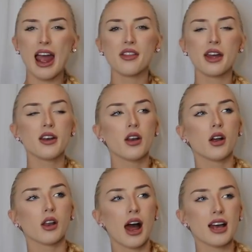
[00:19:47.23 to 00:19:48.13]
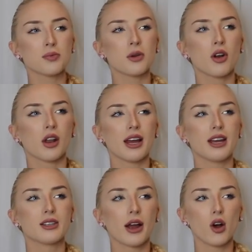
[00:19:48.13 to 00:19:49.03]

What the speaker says: And then last but not least,